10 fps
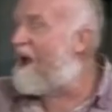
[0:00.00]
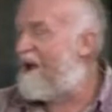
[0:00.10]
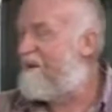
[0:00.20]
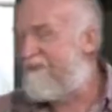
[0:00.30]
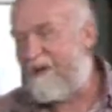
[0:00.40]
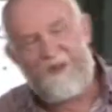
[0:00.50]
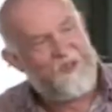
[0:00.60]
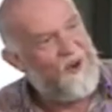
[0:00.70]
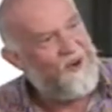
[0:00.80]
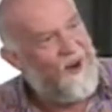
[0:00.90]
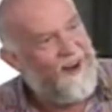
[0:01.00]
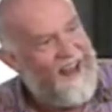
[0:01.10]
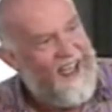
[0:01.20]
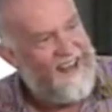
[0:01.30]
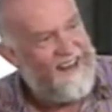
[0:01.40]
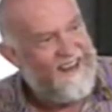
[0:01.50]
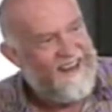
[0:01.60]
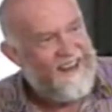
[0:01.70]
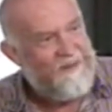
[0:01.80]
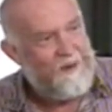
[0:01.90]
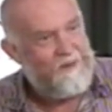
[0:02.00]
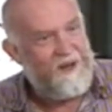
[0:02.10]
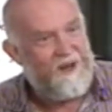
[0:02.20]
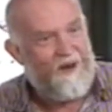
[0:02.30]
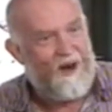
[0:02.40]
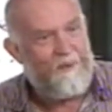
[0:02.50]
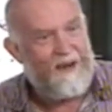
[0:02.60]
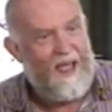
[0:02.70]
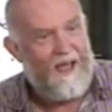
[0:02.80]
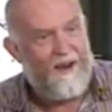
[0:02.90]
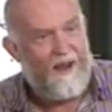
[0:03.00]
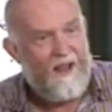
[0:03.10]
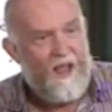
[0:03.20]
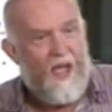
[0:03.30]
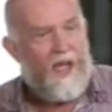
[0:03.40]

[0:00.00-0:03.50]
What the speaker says: maybe he's got an holiday. Maybe you need to cry a bit louder. And